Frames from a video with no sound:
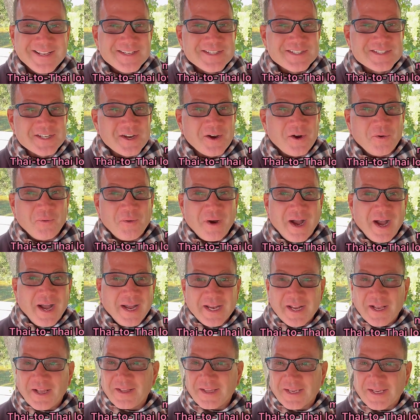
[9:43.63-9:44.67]
So,
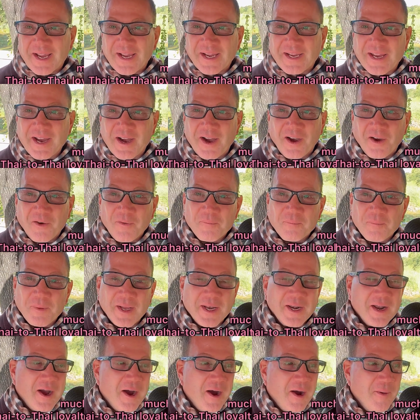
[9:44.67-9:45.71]
yeah, like I care.
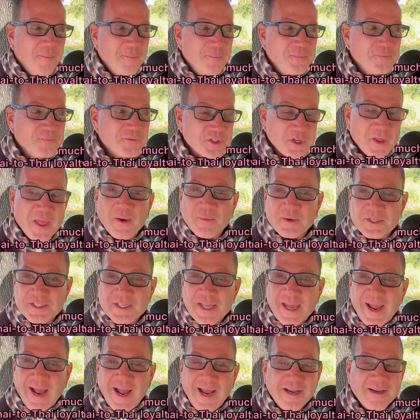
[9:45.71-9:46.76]
But, so that was
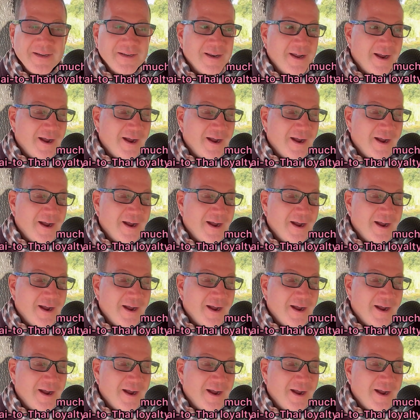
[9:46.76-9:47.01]
that.